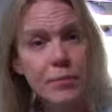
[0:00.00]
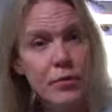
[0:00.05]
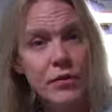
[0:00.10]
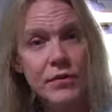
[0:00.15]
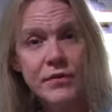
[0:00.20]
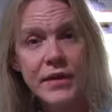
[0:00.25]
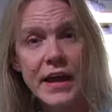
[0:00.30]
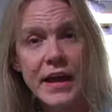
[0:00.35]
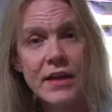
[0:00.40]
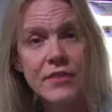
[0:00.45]
people are
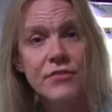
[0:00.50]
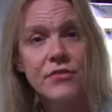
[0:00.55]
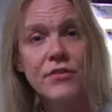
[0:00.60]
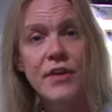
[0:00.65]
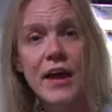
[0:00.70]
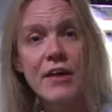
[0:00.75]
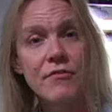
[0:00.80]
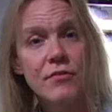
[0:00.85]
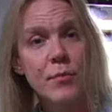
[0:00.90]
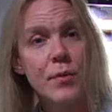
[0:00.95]
dancing,
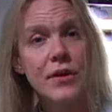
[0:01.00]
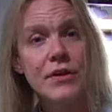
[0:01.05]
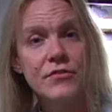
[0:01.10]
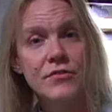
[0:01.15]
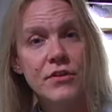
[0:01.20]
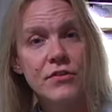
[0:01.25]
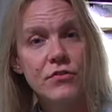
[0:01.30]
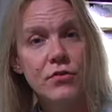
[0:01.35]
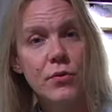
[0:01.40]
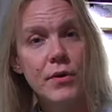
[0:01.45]
everybody's
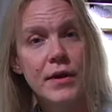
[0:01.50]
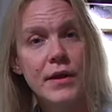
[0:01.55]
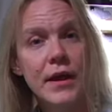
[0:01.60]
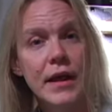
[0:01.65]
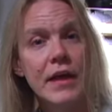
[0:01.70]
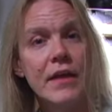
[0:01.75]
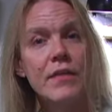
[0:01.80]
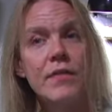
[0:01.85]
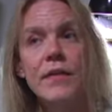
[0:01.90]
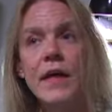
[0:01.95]
into it,
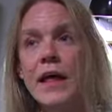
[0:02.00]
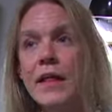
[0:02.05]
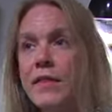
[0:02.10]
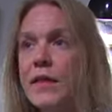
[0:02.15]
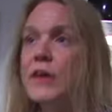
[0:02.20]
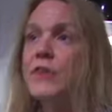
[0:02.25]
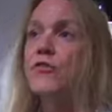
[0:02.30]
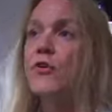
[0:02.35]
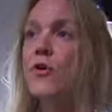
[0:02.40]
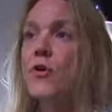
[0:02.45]
and then
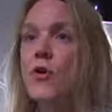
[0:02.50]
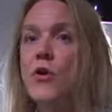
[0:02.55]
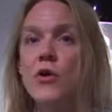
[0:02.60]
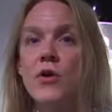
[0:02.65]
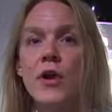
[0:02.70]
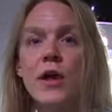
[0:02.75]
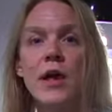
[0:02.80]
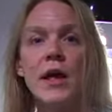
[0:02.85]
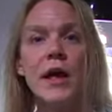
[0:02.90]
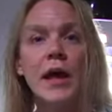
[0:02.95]
they
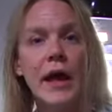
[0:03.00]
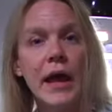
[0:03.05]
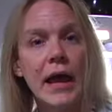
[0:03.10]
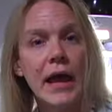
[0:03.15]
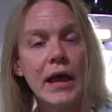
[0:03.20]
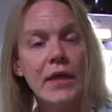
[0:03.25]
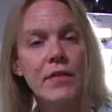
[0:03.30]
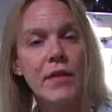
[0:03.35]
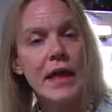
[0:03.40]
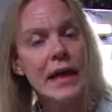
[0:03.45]
turn
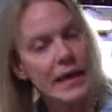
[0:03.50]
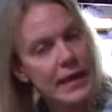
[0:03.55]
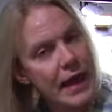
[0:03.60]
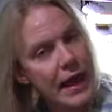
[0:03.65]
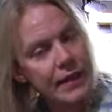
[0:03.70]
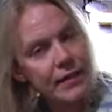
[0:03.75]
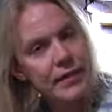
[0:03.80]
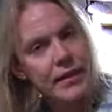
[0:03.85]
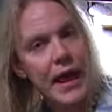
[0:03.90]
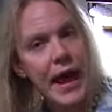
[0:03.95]
and they
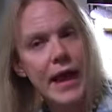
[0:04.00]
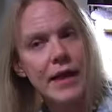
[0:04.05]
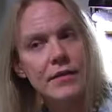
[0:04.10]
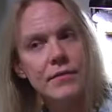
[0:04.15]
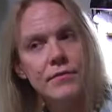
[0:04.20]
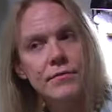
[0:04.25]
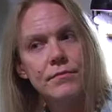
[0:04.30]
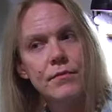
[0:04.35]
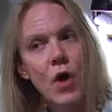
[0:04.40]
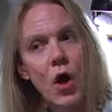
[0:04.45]
get that
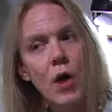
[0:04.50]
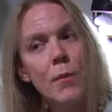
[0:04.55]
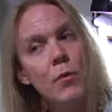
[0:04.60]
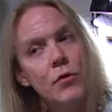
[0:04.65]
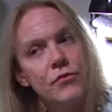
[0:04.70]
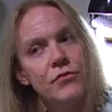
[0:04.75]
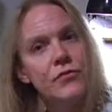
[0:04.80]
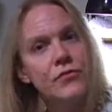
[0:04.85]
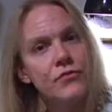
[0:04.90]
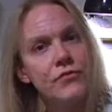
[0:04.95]

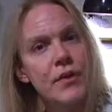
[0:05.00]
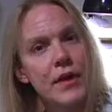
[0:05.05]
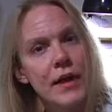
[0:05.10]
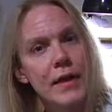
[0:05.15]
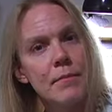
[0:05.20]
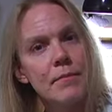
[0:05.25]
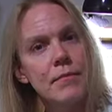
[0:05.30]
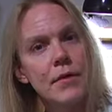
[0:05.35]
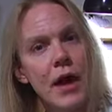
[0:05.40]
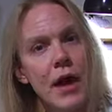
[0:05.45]
almost the
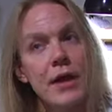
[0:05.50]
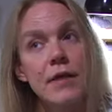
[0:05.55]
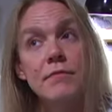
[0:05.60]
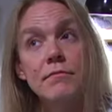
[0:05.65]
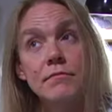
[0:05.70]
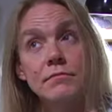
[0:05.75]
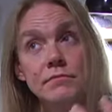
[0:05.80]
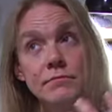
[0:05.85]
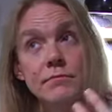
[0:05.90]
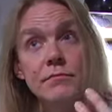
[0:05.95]
same kind of
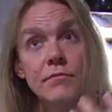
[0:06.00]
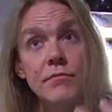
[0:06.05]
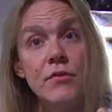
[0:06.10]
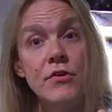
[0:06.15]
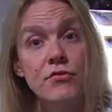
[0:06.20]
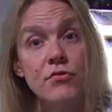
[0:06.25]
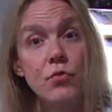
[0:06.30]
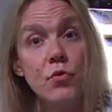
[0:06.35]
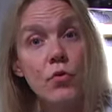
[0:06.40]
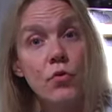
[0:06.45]

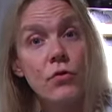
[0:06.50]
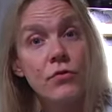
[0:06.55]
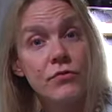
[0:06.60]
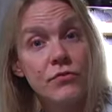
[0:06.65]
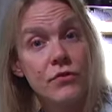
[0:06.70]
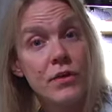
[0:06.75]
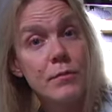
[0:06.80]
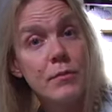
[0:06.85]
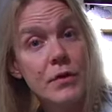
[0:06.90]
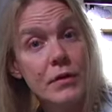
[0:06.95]
visual
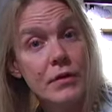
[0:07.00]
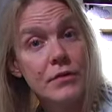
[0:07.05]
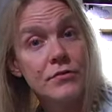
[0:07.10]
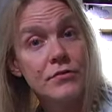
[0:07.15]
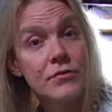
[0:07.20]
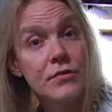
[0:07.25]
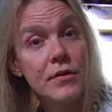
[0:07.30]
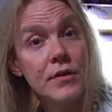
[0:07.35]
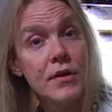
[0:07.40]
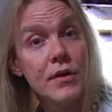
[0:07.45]

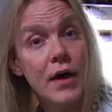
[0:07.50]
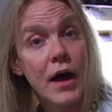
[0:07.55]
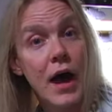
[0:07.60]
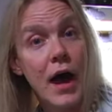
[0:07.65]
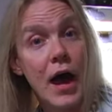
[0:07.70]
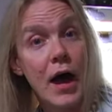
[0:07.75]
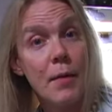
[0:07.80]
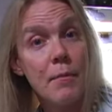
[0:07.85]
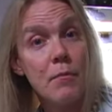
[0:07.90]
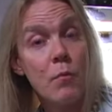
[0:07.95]
stimulus
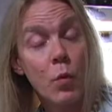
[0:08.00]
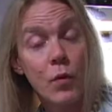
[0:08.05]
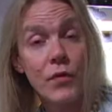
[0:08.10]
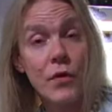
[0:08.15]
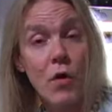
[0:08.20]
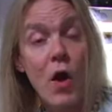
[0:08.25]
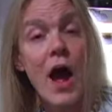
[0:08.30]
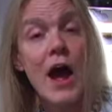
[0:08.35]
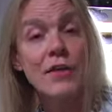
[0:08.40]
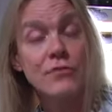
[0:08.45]
um,
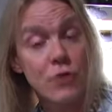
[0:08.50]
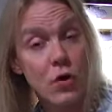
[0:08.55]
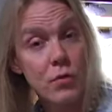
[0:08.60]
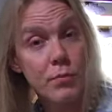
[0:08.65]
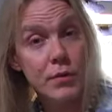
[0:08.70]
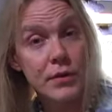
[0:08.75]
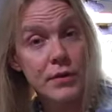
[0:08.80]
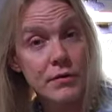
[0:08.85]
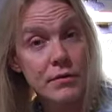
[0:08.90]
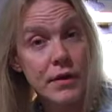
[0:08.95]
with their eyes
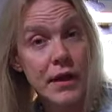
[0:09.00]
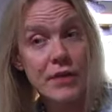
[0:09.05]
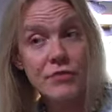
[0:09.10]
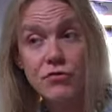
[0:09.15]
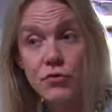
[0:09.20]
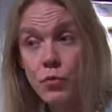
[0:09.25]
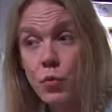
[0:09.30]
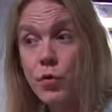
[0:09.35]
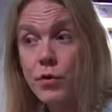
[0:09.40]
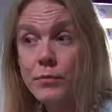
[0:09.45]
open
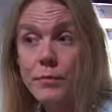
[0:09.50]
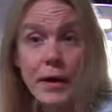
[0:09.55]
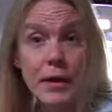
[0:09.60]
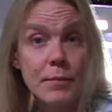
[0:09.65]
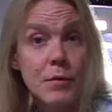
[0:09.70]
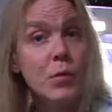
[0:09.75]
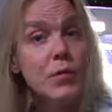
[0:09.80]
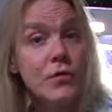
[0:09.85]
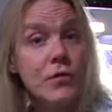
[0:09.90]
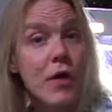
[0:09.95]
as you would
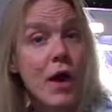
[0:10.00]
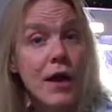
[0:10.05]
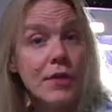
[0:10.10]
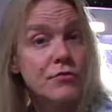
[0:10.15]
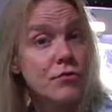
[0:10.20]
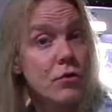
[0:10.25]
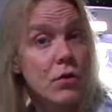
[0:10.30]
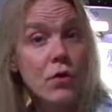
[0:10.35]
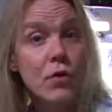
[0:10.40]
maybe with your eyes